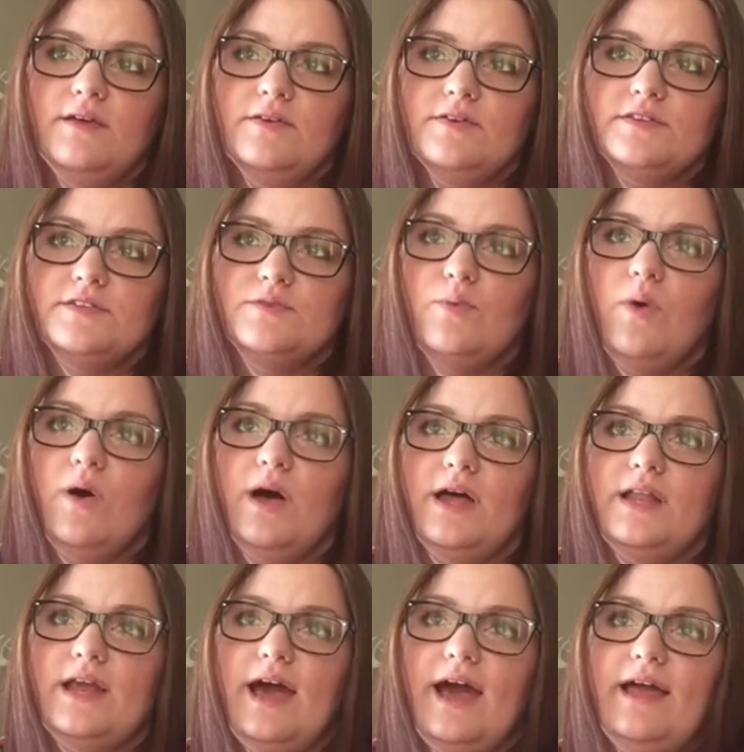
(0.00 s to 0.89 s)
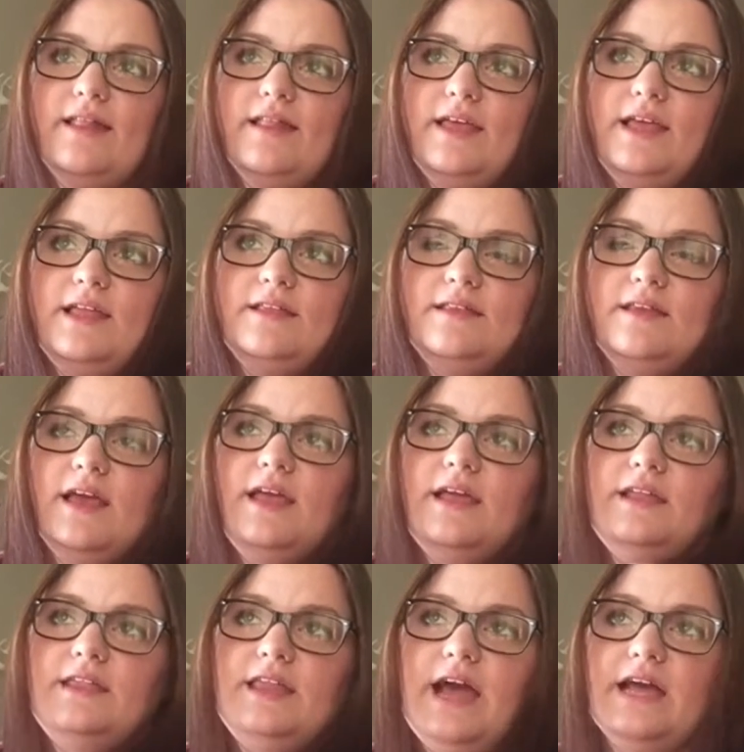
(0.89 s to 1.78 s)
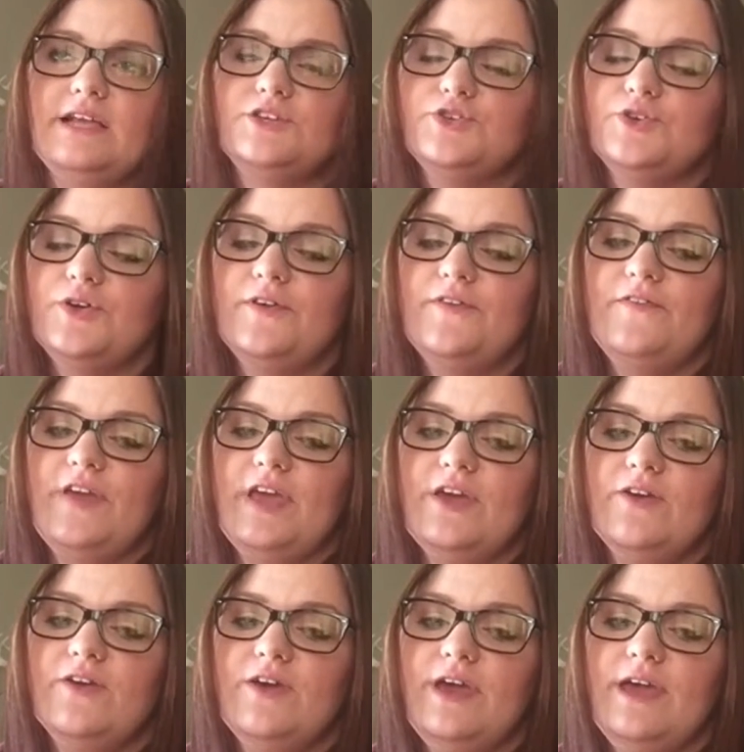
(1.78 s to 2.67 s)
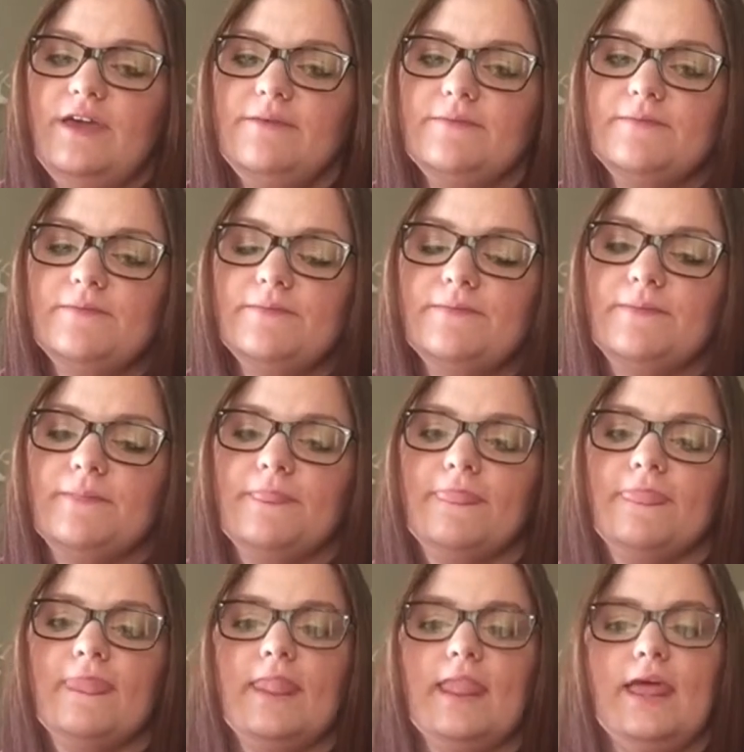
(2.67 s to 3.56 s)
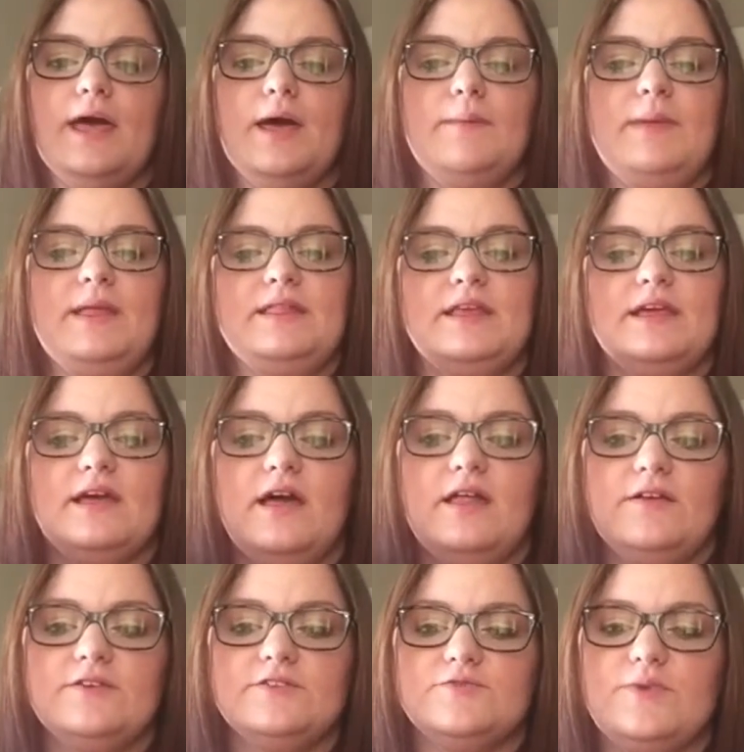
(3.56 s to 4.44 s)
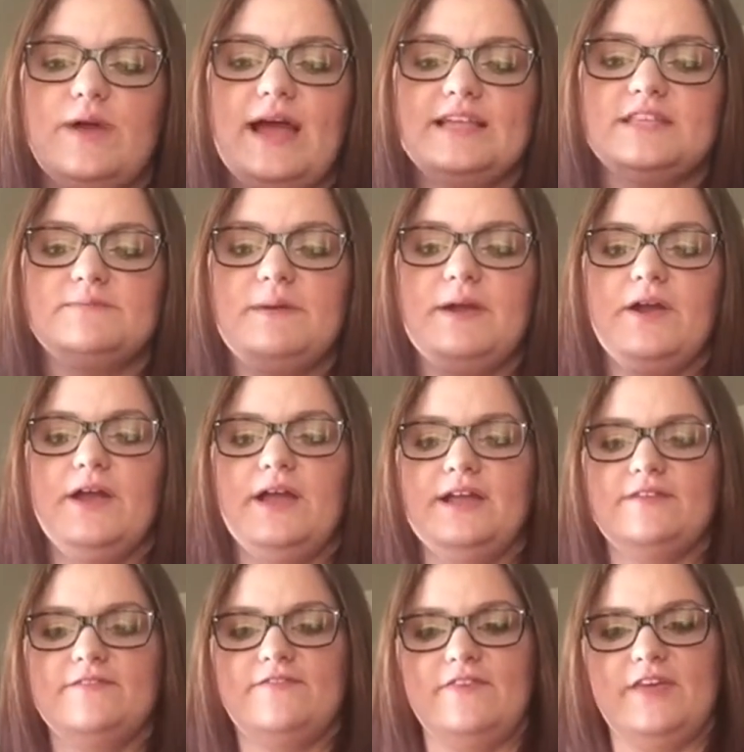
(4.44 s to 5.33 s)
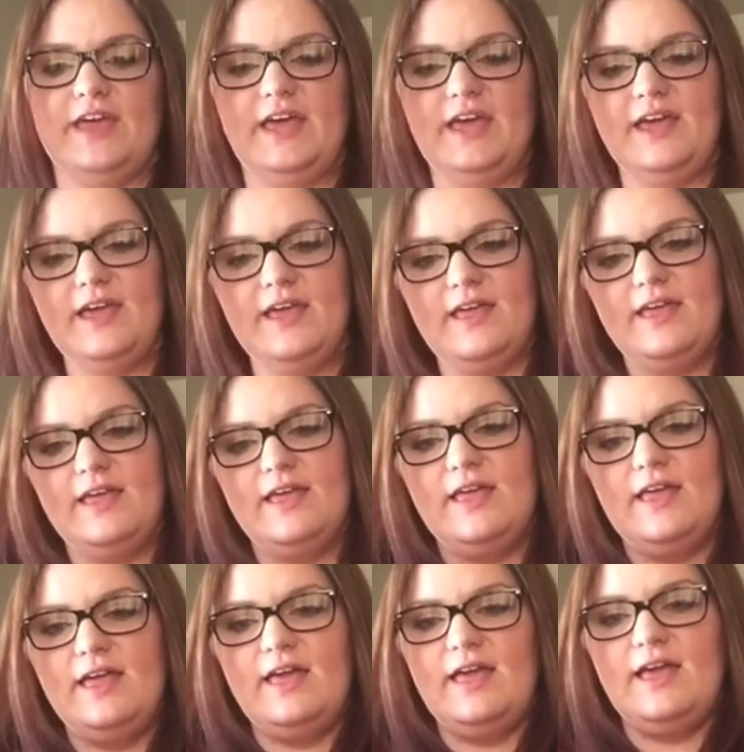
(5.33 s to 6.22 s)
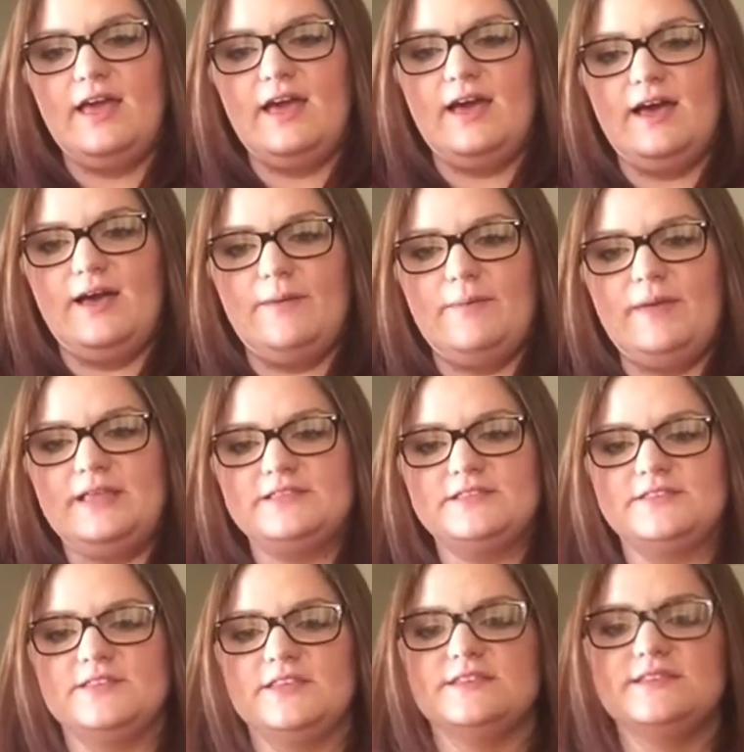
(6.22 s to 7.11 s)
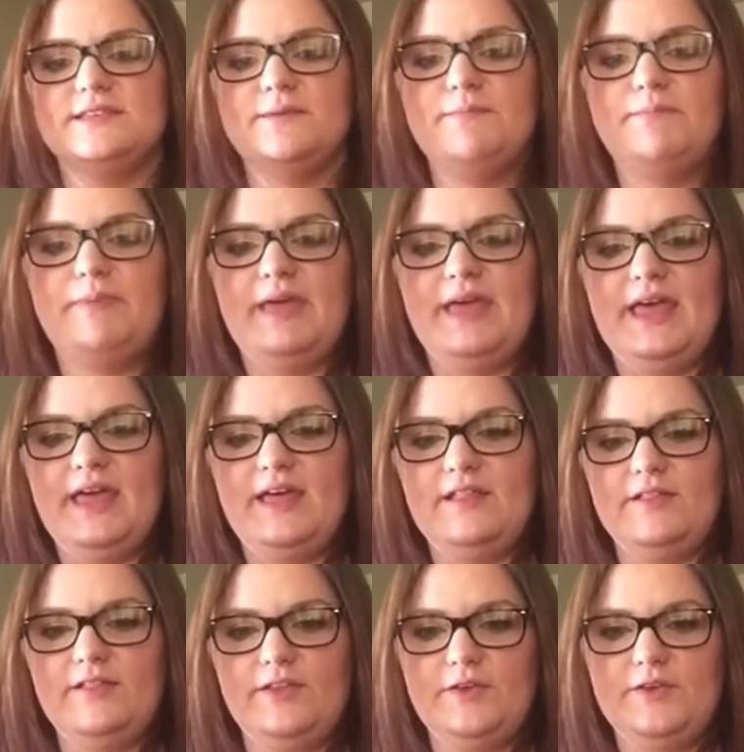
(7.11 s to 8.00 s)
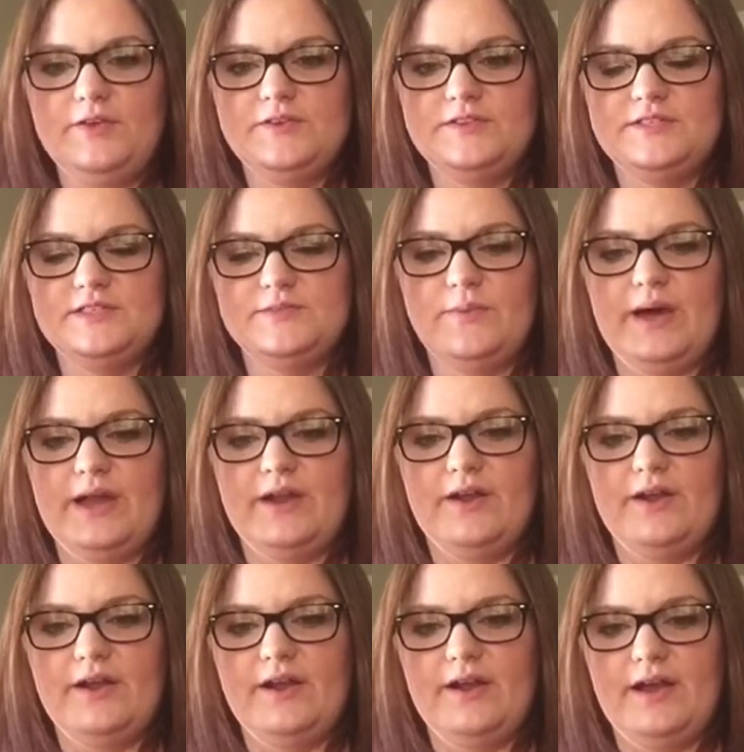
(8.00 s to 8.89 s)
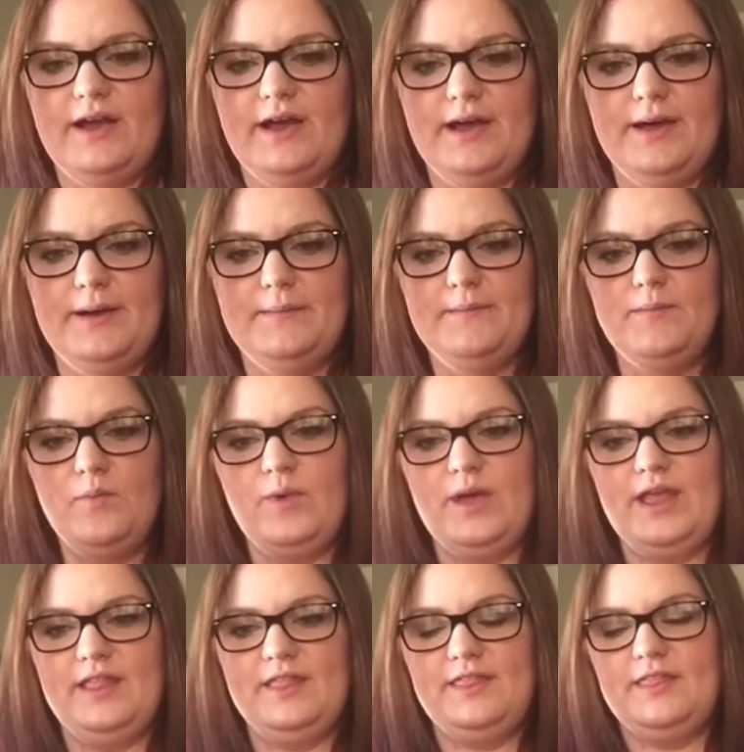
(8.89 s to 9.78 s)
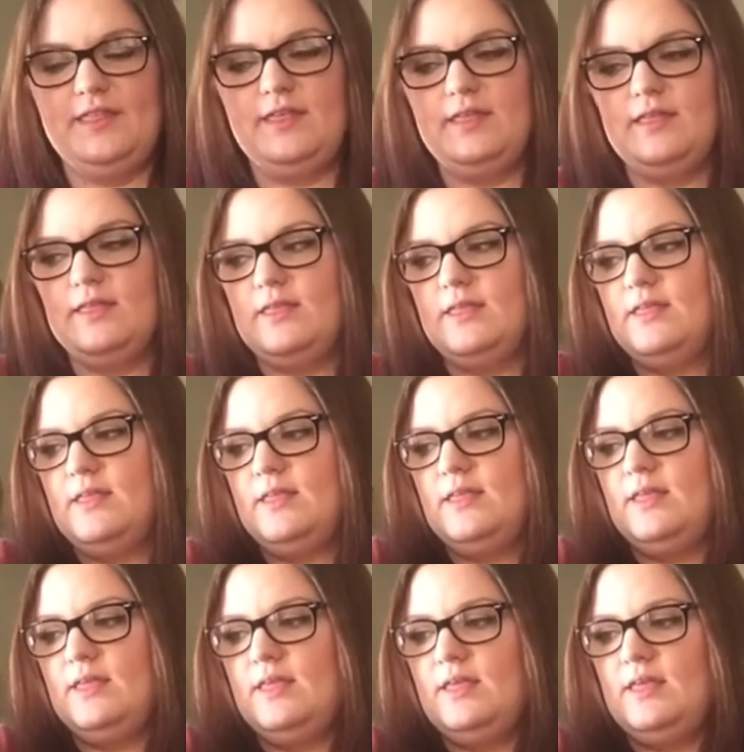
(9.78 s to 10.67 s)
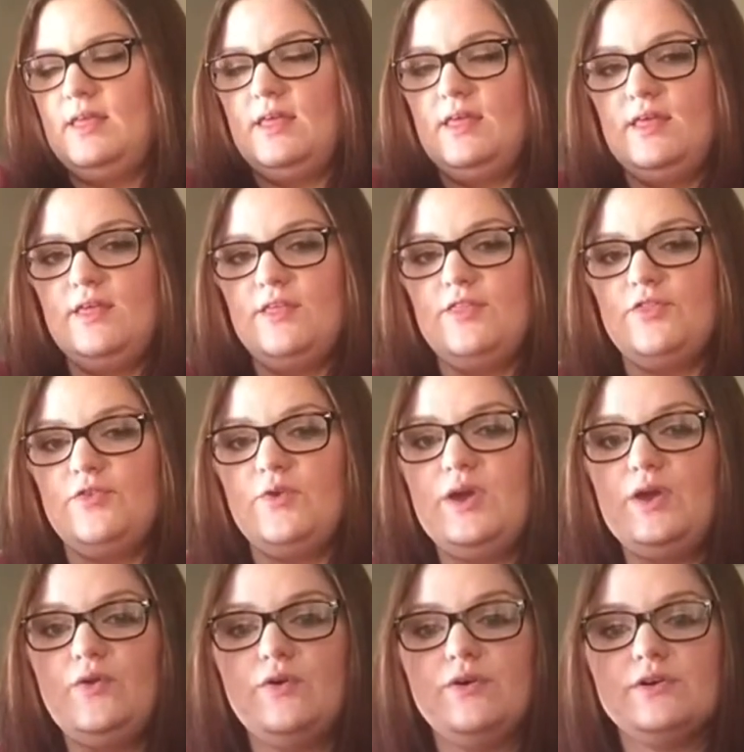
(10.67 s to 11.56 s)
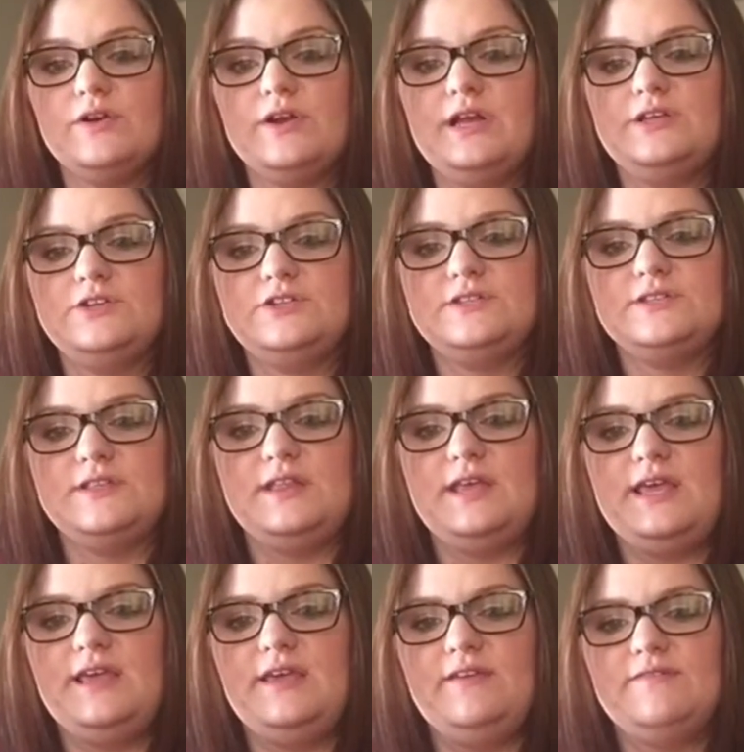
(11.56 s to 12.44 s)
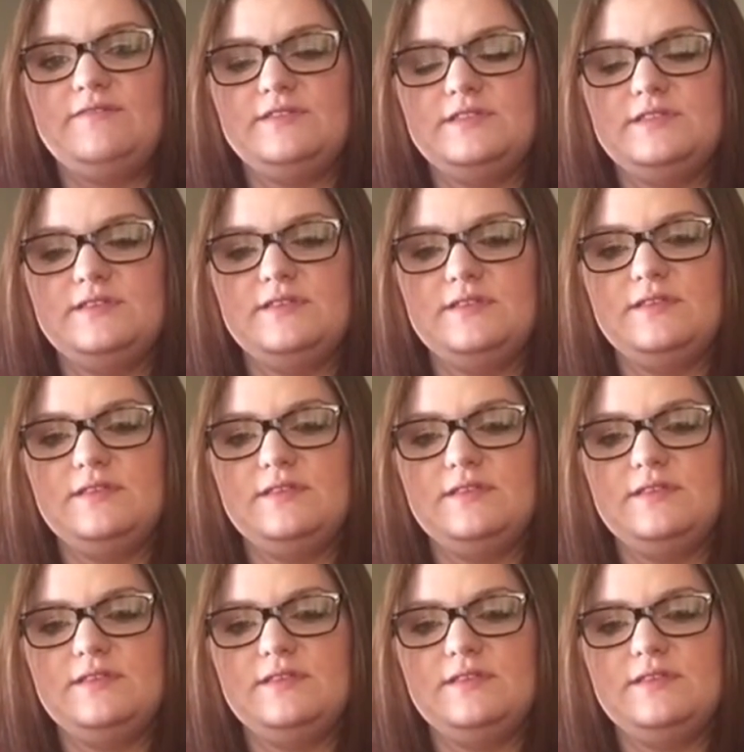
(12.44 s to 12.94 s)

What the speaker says: Swan Island Natural Fingering in the colors Raspberry and Fig. It's just a big loose sweater with 3/4 inch sleeves.